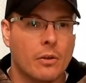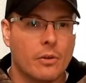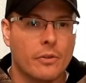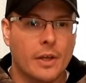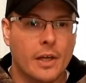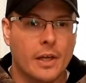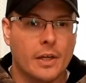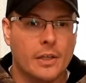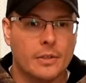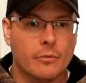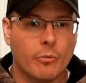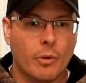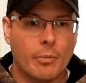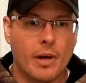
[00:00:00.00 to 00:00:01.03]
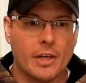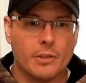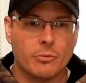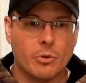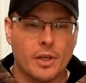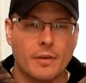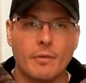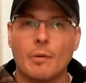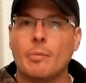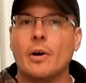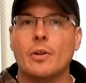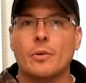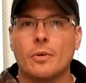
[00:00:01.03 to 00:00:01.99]
then we might as well give
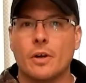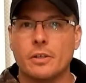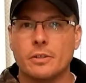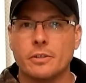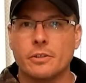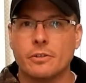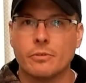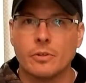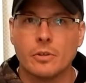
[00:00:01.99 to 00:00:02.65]
up other rights.